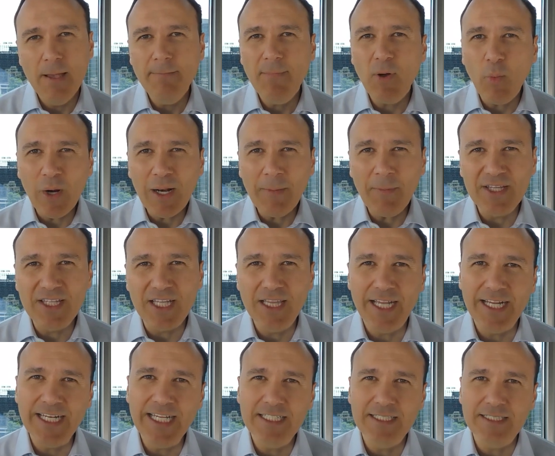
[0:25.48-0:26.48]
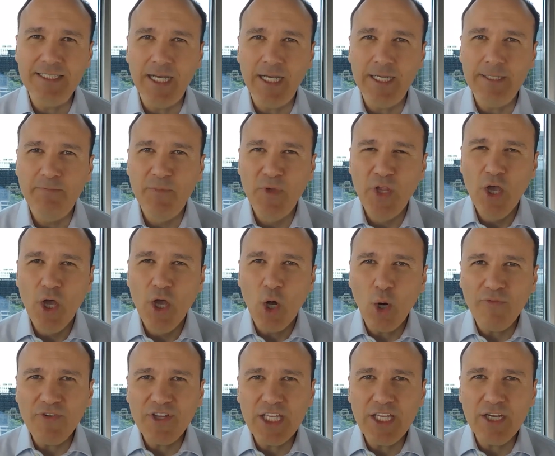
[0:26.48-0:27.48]
But what about the lighting design?
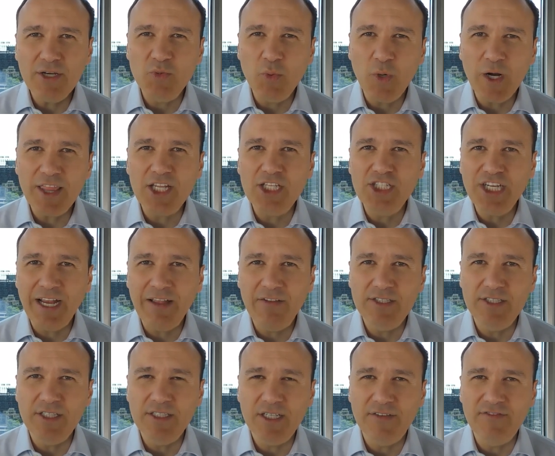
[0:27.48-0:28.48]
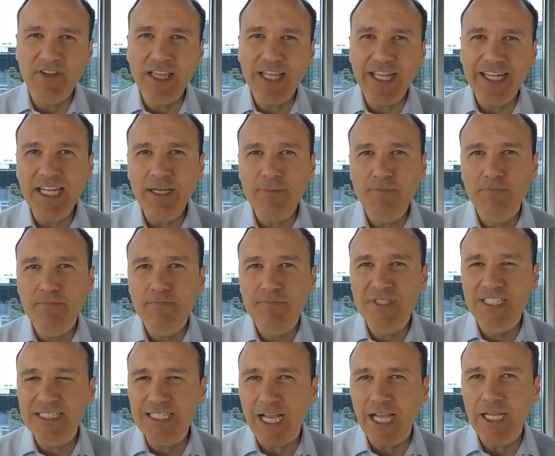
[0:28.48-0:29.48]
Over the years, one of the challenges of the lighting
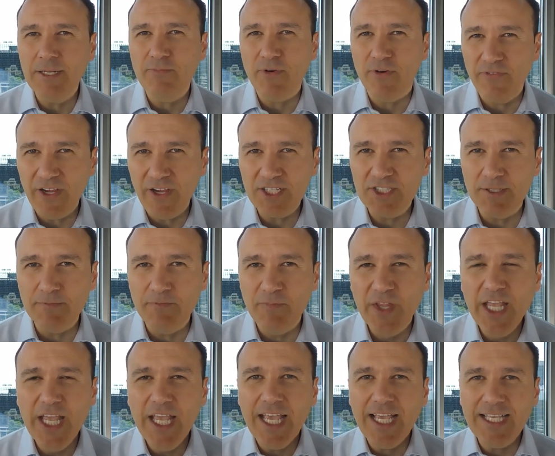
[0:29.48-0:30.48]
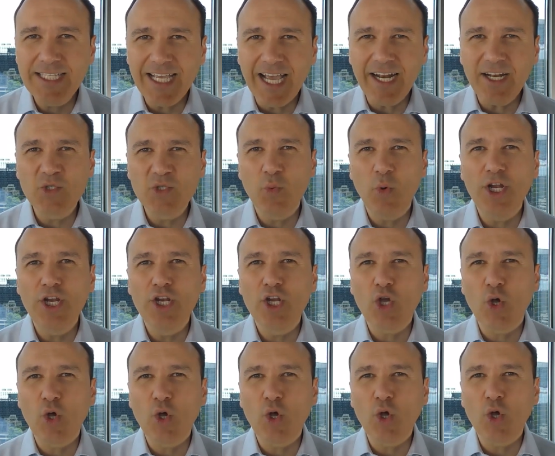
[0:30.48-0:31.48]
design profession is how does one
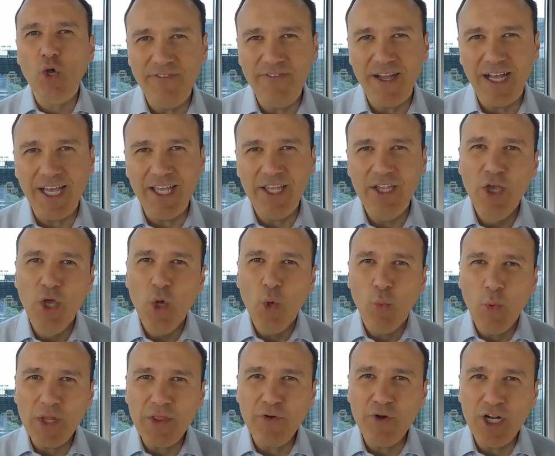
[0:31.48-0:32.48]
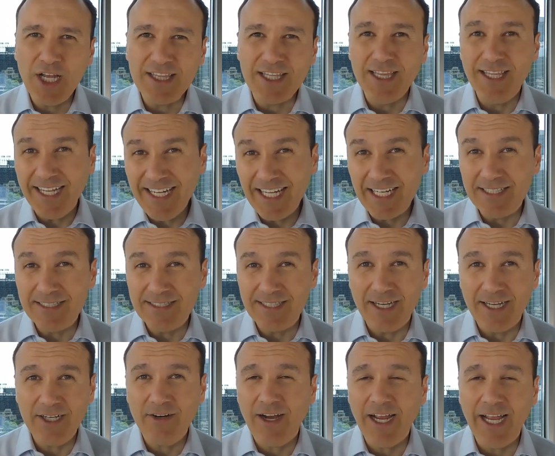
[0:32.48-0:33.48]
qualify whether or not the lighting
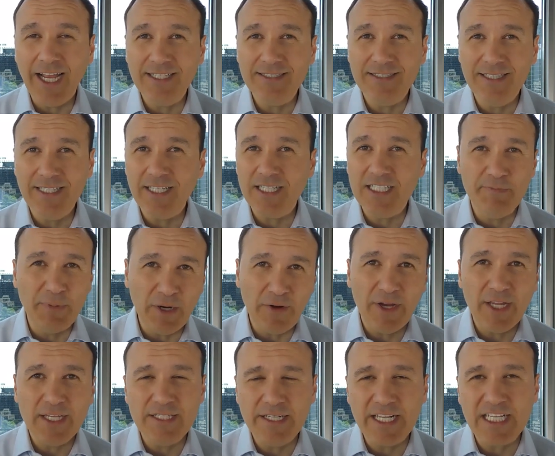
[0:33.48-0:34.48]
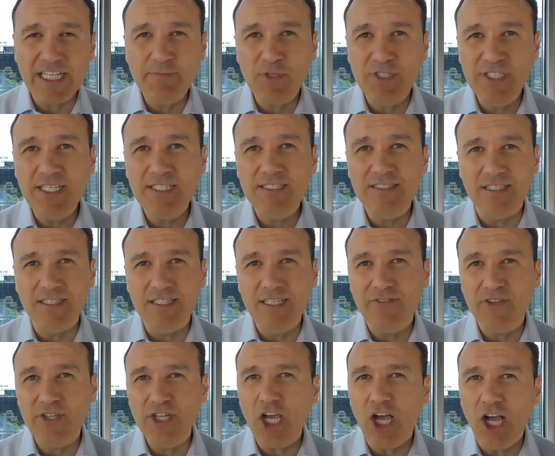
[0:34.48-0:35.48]
designer has the experience and expertise to
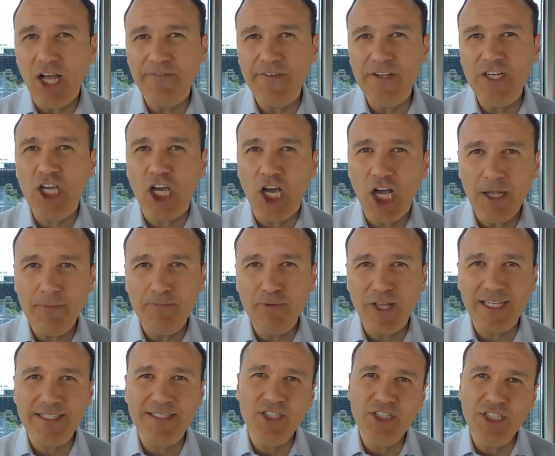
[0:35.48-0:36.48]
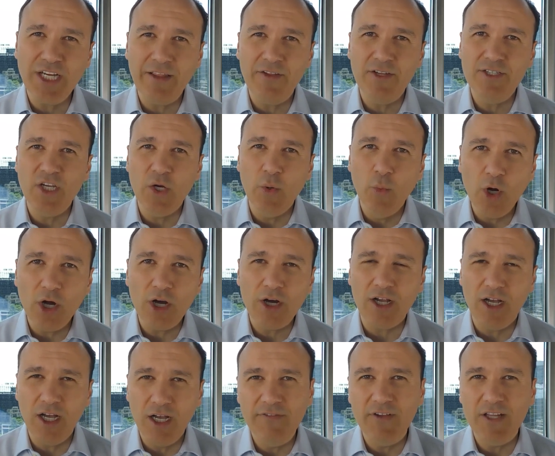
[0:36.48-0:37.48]
deliver the often complex and challenging work
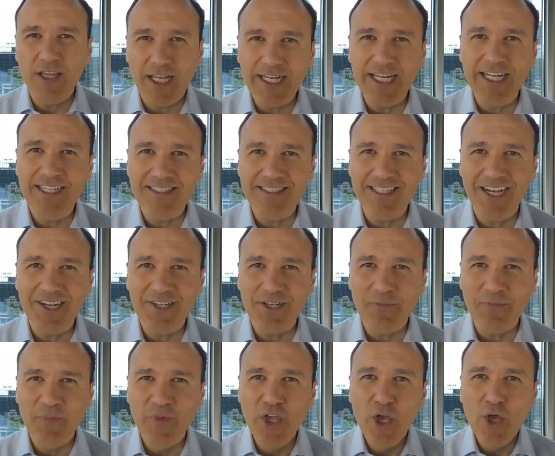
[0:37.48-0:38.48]
of a lighting designer?